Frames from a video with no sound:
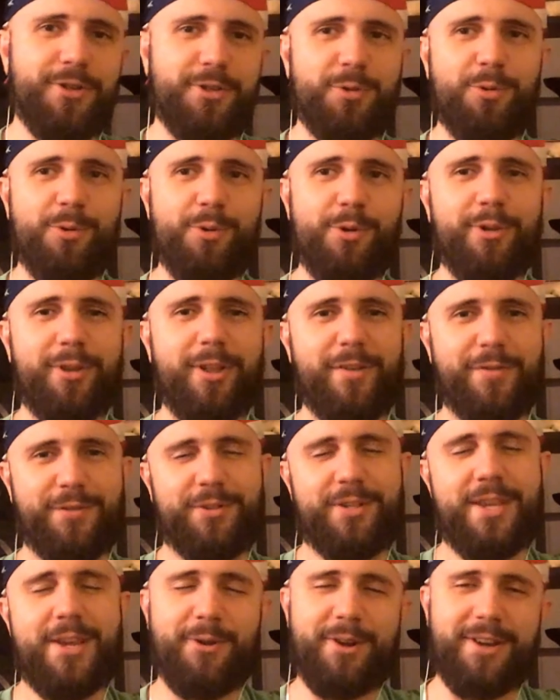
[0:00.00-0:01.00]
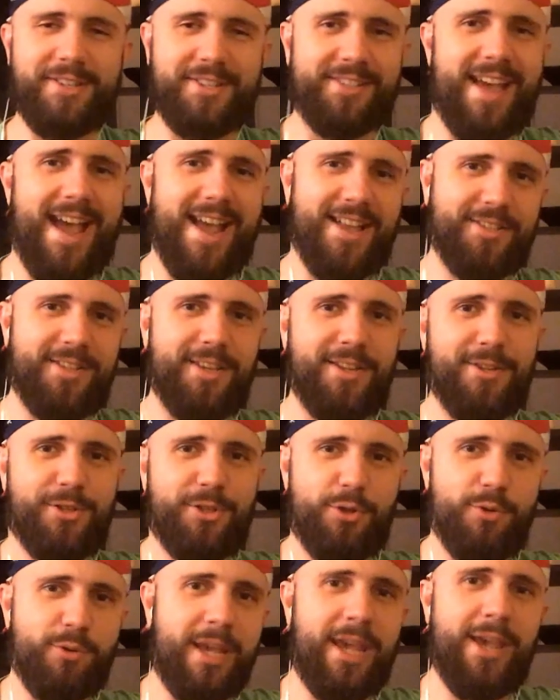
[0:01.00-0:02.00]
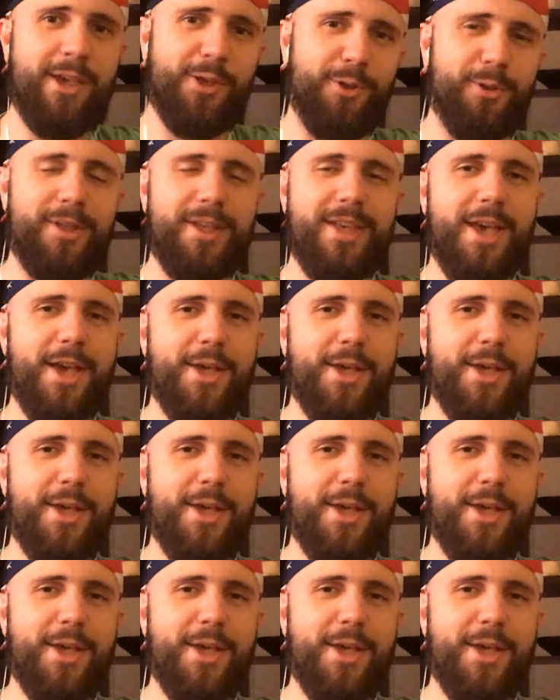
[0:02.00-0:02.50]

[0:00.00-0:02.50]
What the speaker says: tool of secret assassins who kill